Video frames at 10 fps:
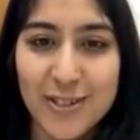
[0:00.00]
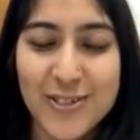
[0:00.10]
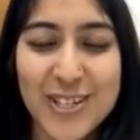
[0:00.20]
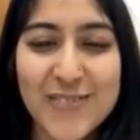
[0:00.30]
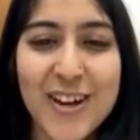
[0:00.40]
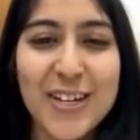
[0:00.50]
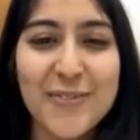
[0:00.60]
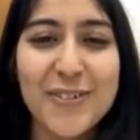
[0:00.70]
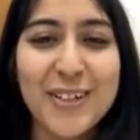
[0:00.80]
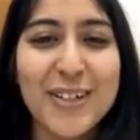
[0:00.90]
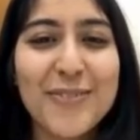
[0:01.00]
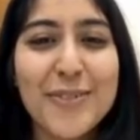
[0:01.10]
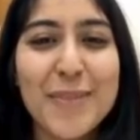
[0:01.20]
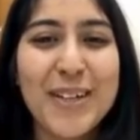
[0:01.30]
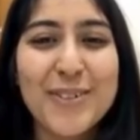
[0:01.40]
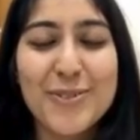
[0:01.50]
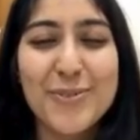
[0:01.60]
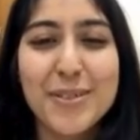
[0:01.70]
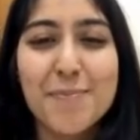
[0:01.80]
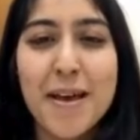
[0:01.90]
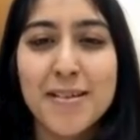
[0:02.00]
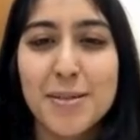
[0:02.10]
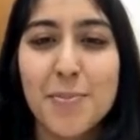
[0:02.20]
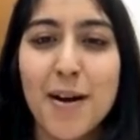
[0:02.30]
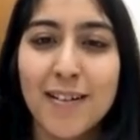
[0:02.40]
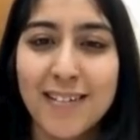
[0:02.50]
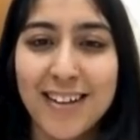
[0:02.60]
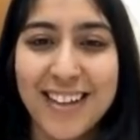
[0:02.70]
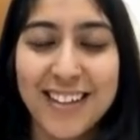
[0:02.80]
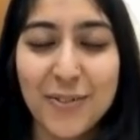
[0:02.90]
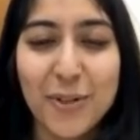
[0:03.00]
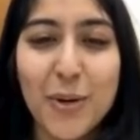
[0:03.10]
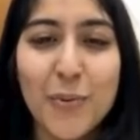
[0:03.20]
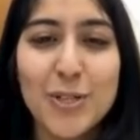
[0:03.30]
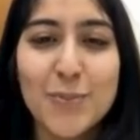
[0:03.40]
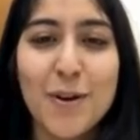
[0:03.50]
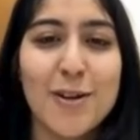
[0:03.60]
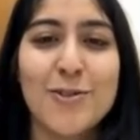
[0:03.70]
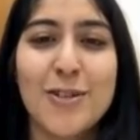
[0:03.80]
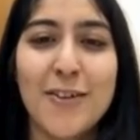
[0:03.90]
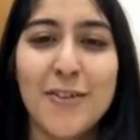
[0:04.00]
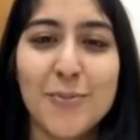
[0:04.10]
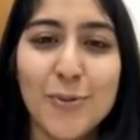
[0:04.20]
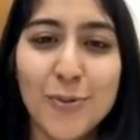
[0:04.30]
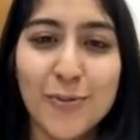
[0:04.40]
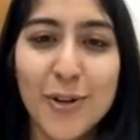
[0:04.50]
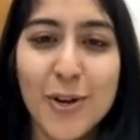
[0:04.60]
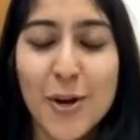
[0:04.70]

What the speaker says: So it's very difficult for me to choose the best part, that okay, which part should I remove,